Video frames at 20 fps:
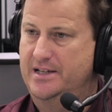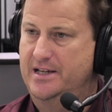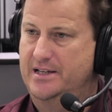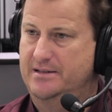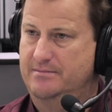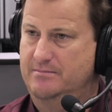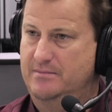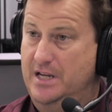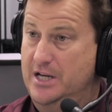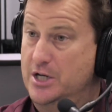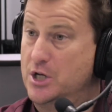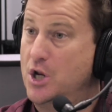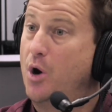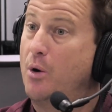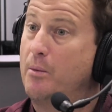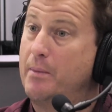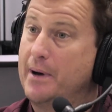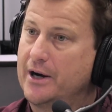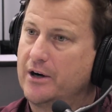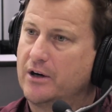and and
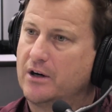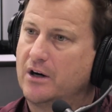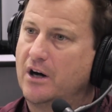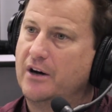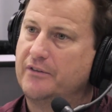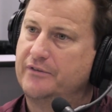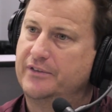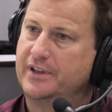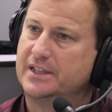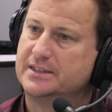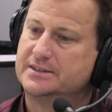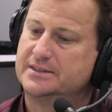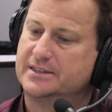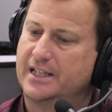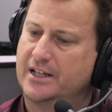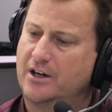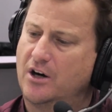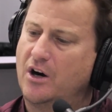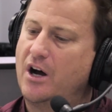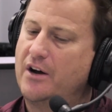know about our offense.
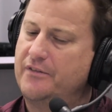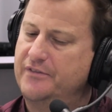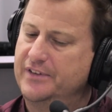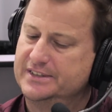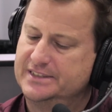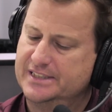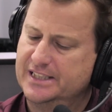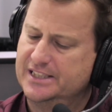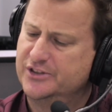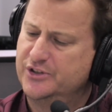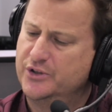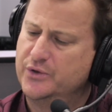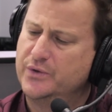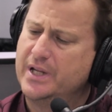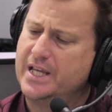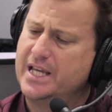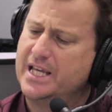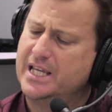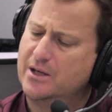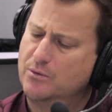And our offense is
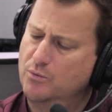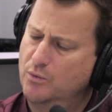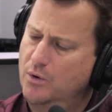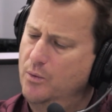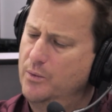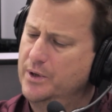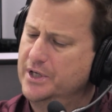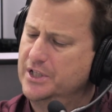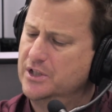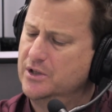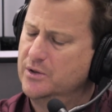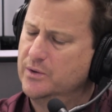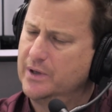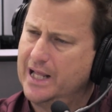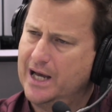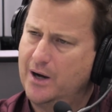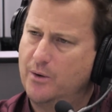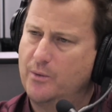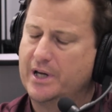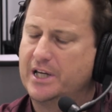unique in what we do
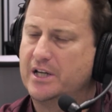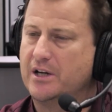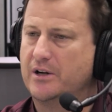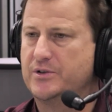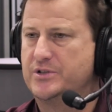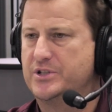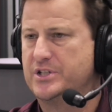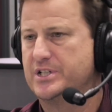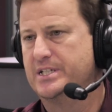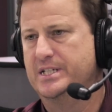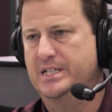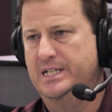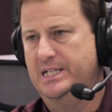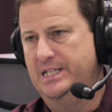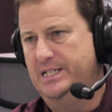and how we coach it.